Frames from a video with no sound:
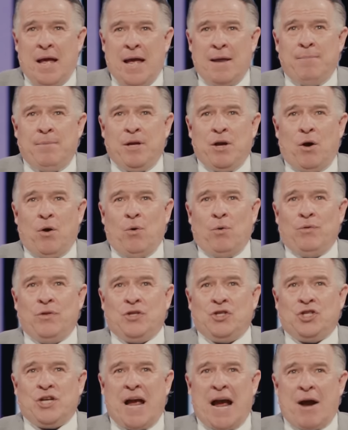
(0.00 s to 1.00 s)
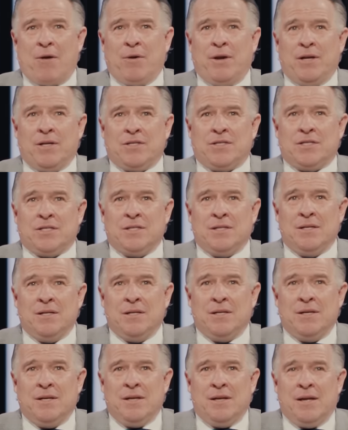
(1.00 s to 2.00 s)
And behold, the chariots
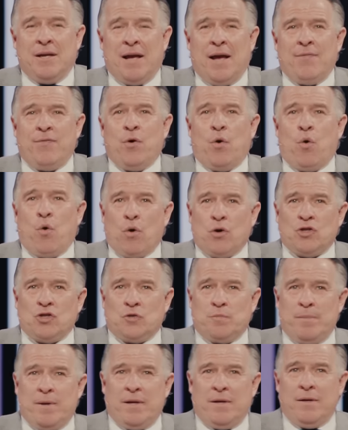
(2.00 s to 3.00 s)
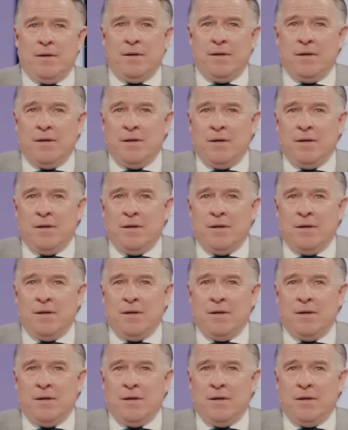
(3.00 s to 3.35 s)
and the horsemen